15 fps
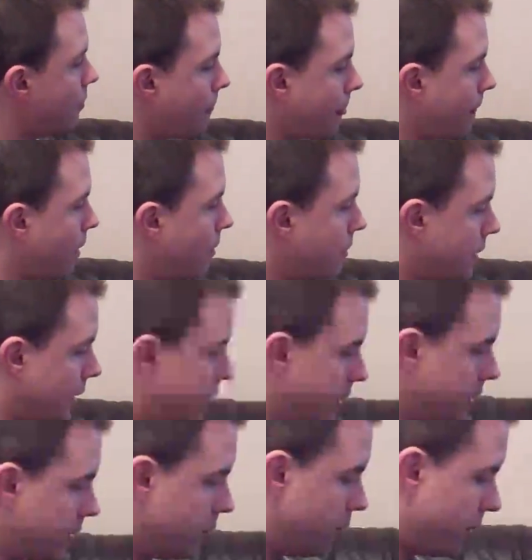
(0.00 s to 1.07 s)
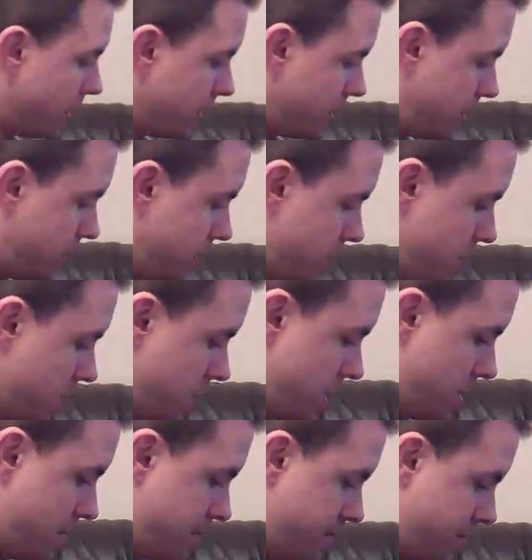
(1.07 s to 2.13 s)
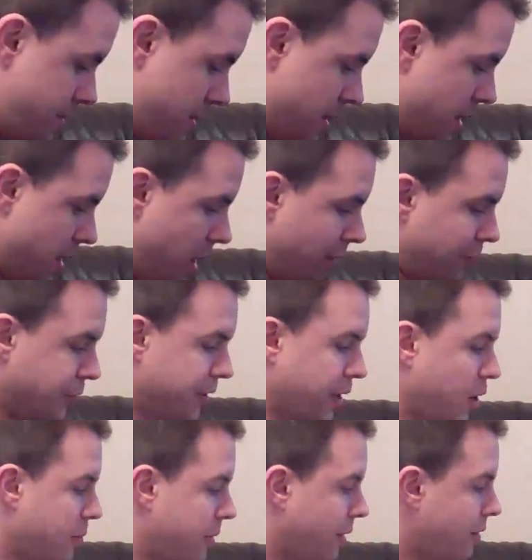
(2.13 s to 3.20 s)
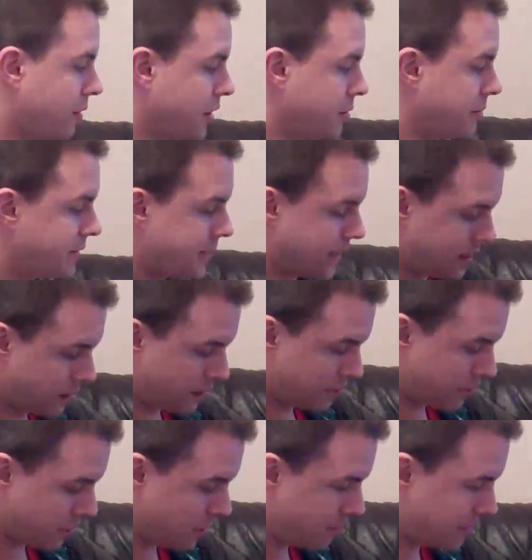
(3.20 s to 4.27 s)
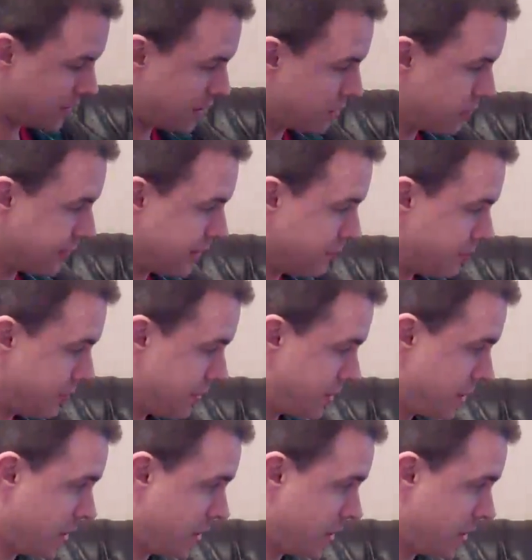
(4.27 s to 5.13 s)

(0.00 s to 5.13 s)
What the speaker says: Okay, which I've already opened. I'm not going to pretend that I've not opened this already, but.